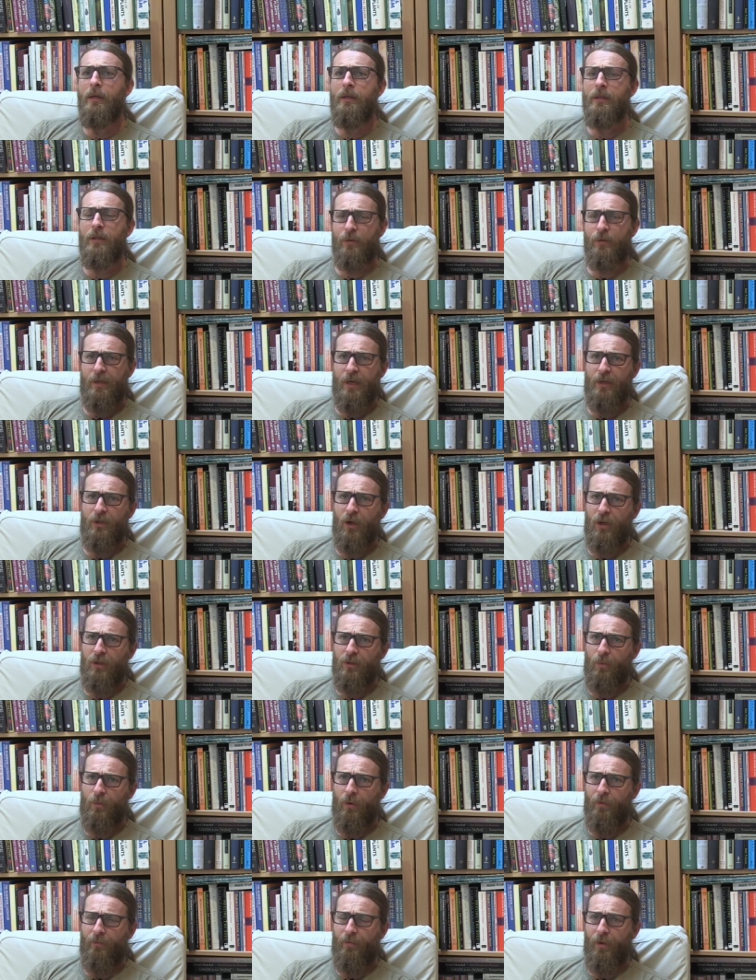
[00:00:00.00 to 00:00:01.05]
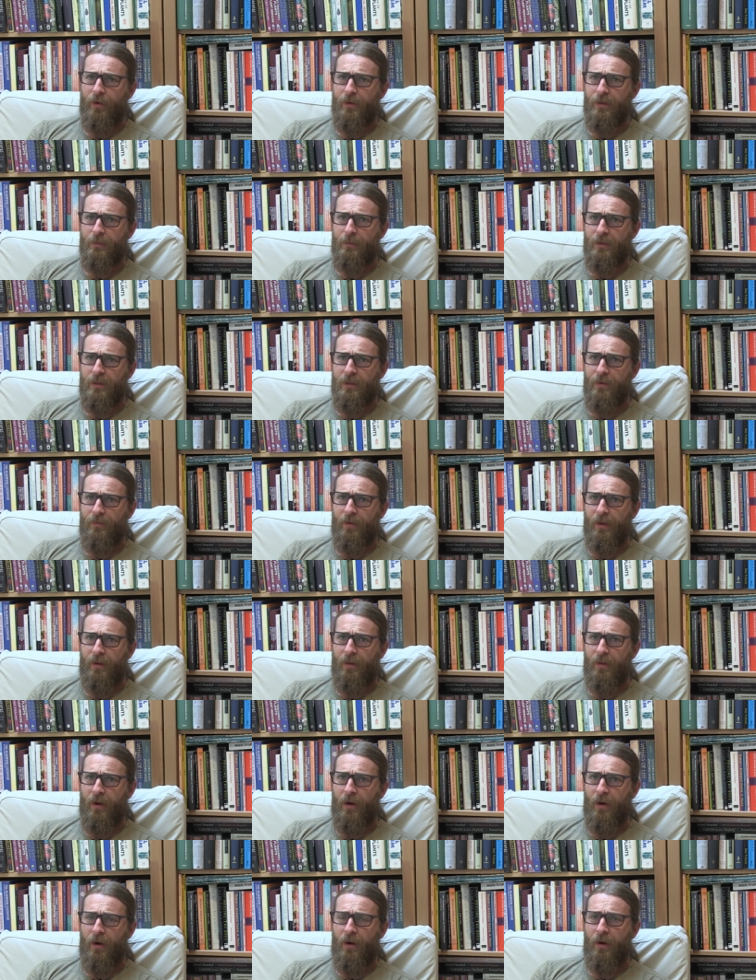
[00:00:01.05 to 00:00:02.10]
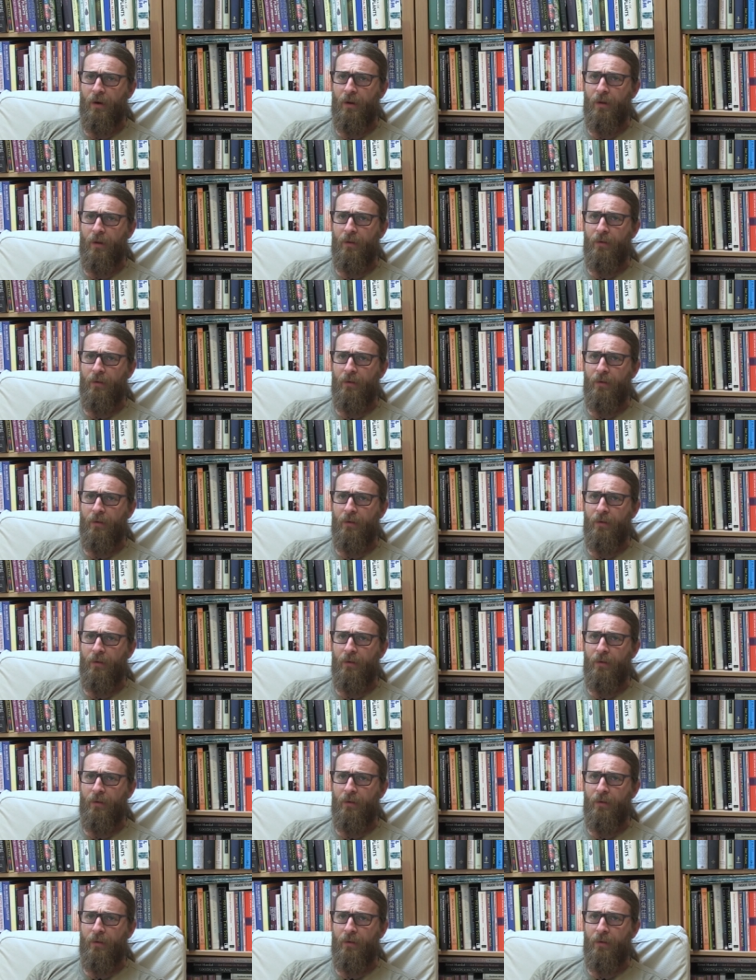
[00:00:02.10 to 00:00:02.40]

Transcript: So St. John's wort, very specific there.